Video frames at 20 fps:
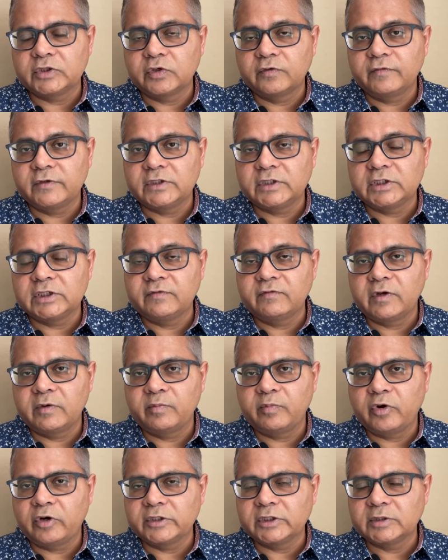or which is even
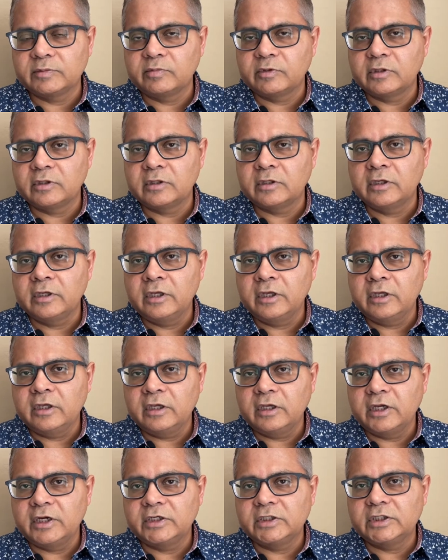possible,
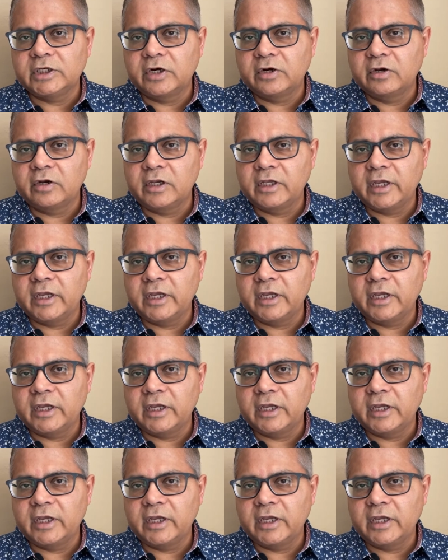it generally